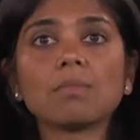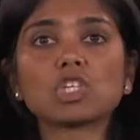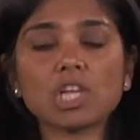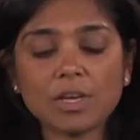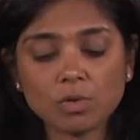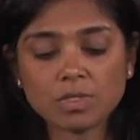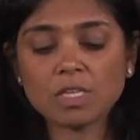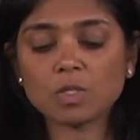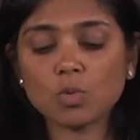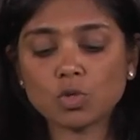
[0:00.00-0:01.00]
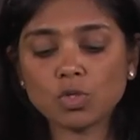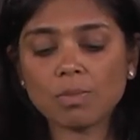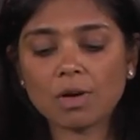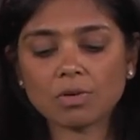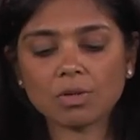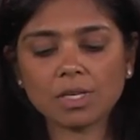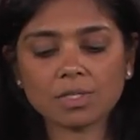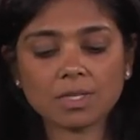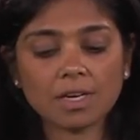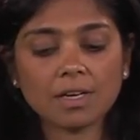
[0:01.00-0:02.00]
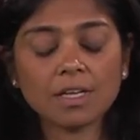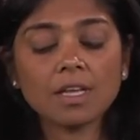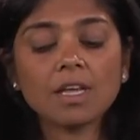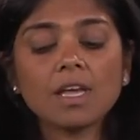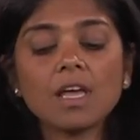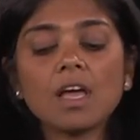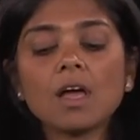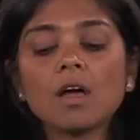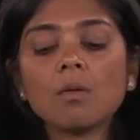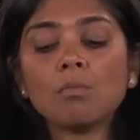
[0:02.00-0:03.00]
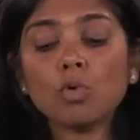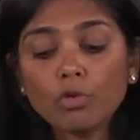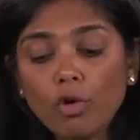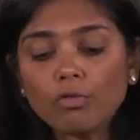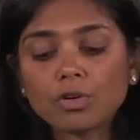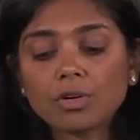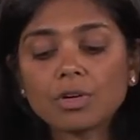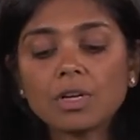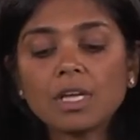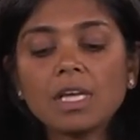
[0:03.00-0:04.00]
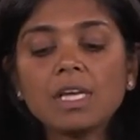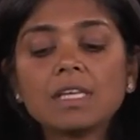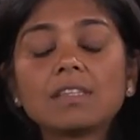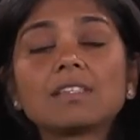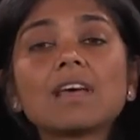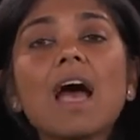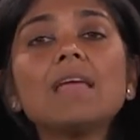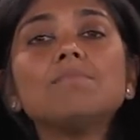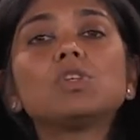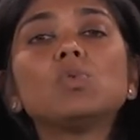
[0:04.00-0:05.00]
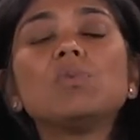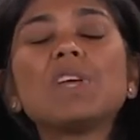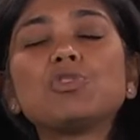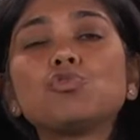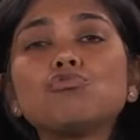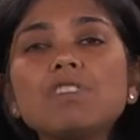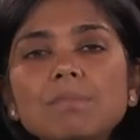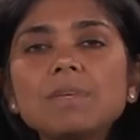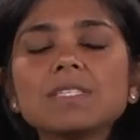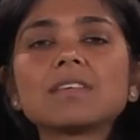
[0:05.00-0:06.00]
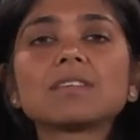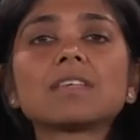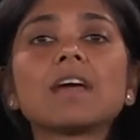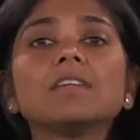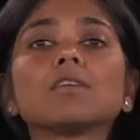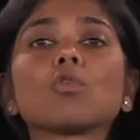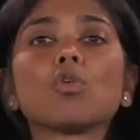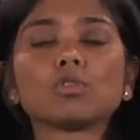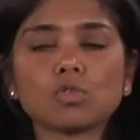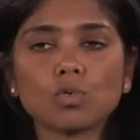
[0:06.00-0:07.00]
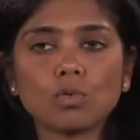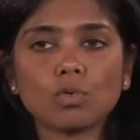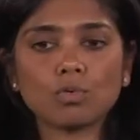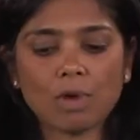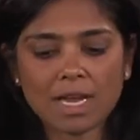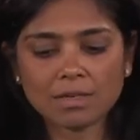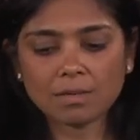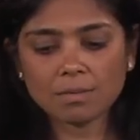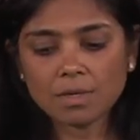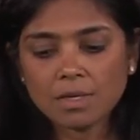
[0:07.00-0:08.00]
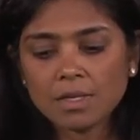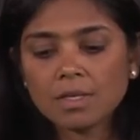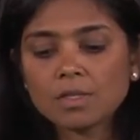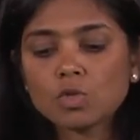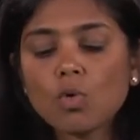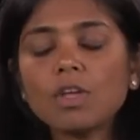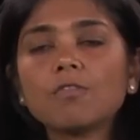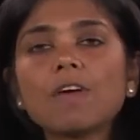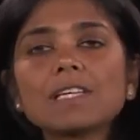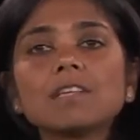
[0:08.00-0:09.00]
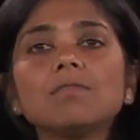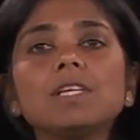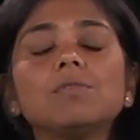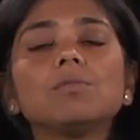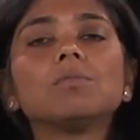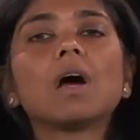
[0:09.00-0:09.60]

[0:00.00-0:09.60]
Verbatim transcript: much like Hossein spoke to you about earlier today. Moreover, the time between when treatments are assigned are also random. So effectively,